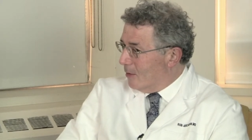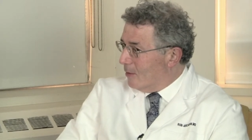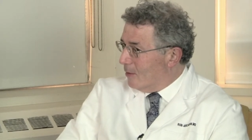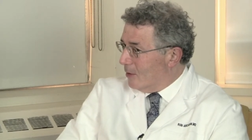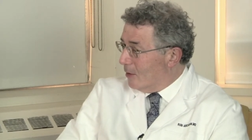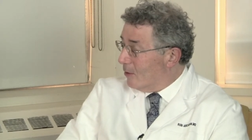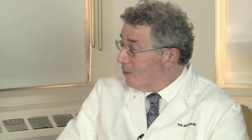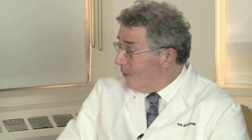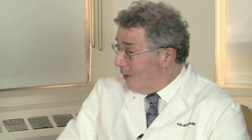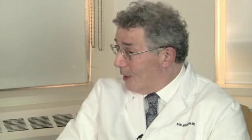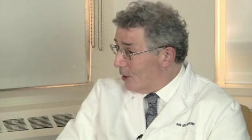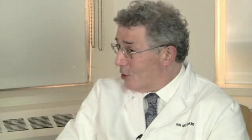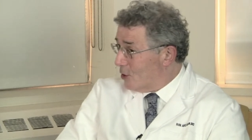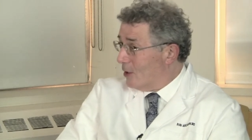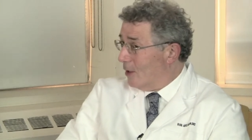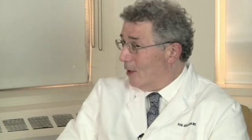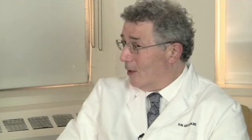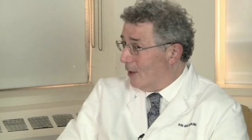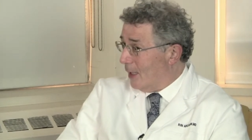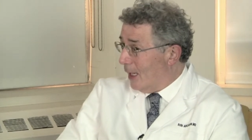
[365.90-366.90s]

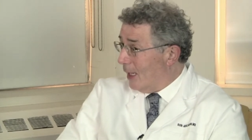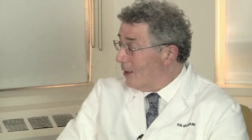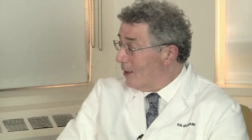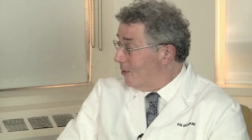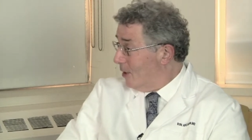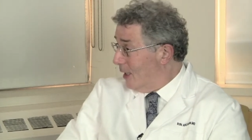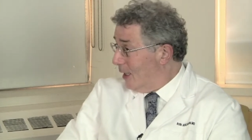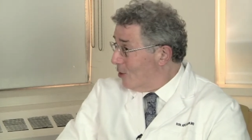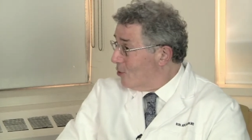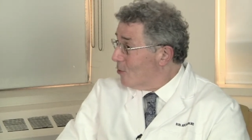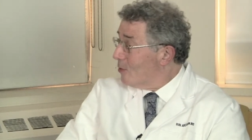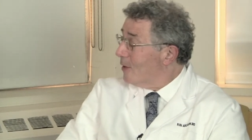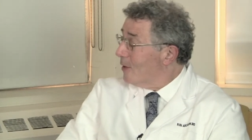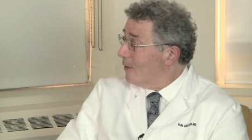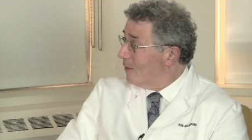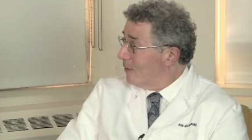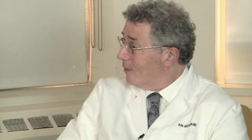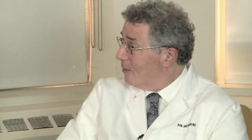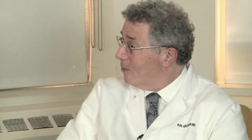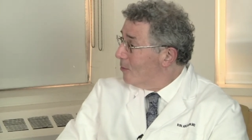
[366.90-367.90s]
dysfunctional and
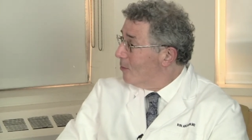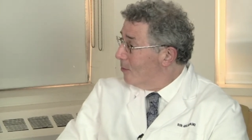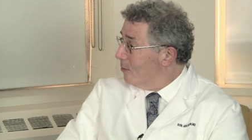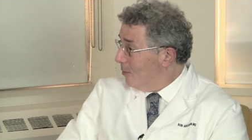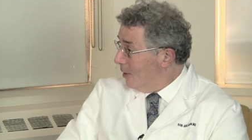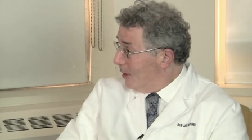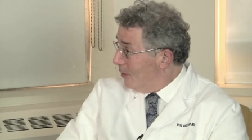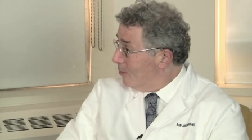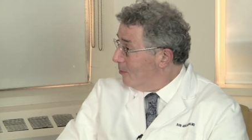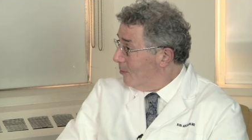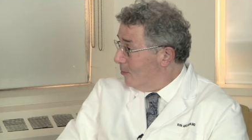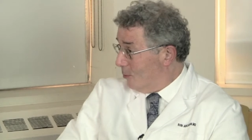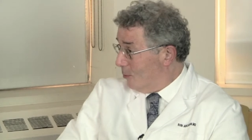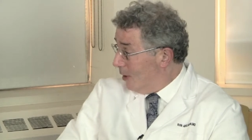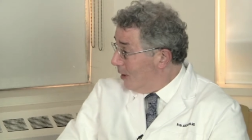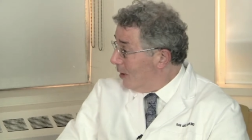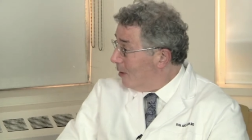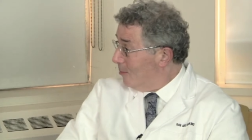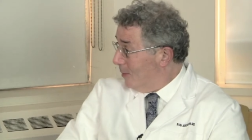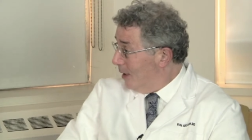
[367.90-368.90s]
dangerous, we
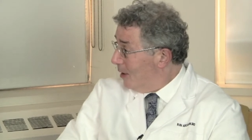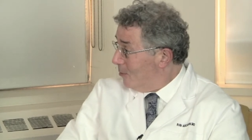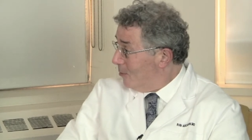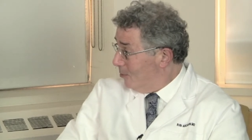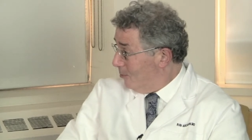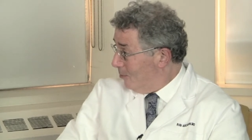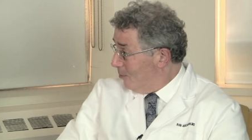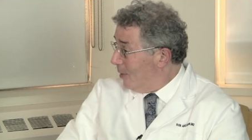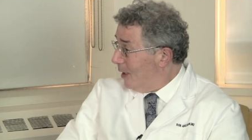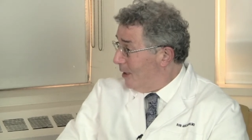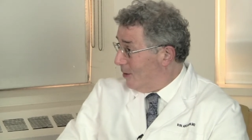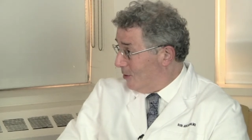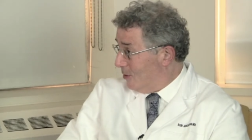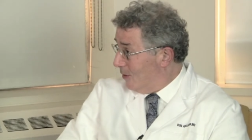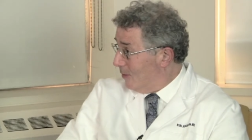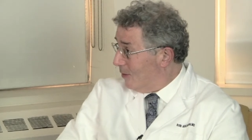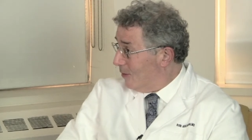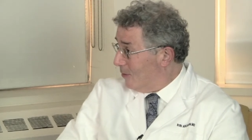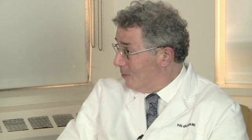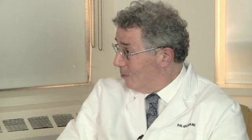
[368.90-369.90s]
will admit
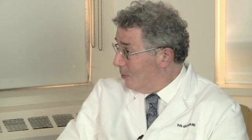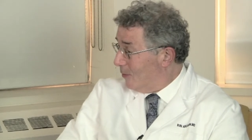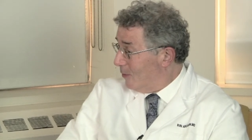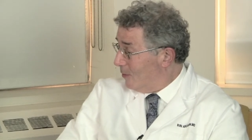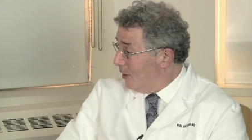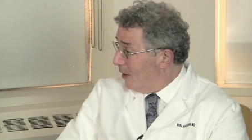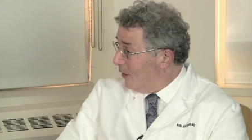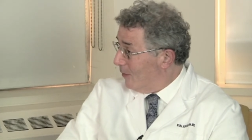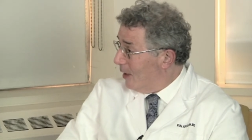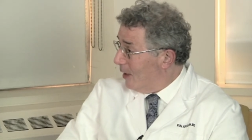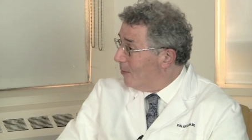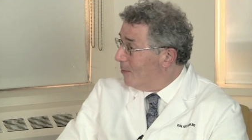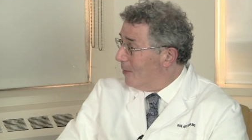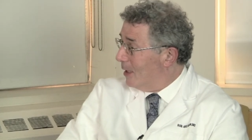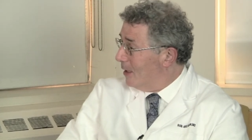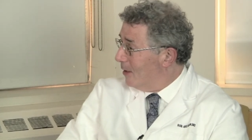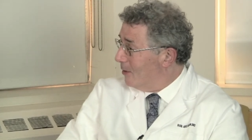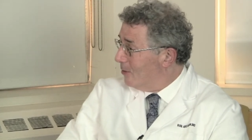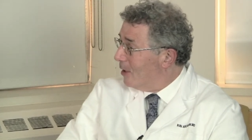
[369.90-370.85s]
patients. We've done that many